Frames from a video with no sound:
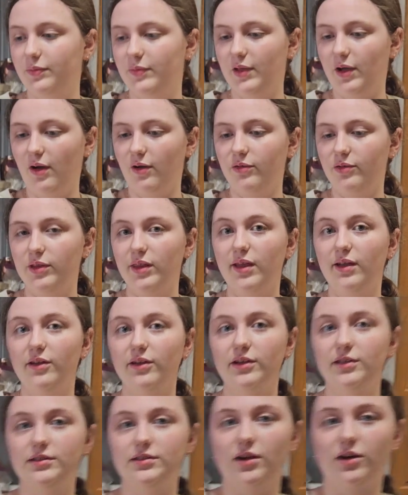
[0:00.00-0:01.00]
over there
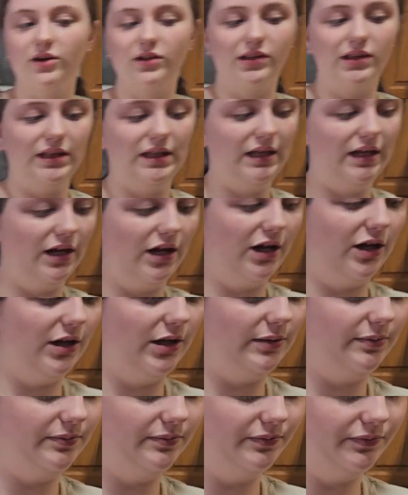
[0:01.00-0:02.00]
is all
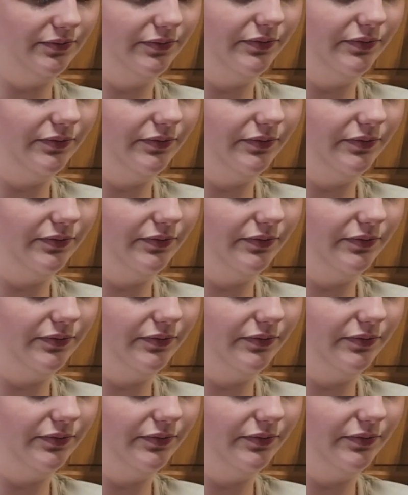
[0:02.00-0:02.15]
the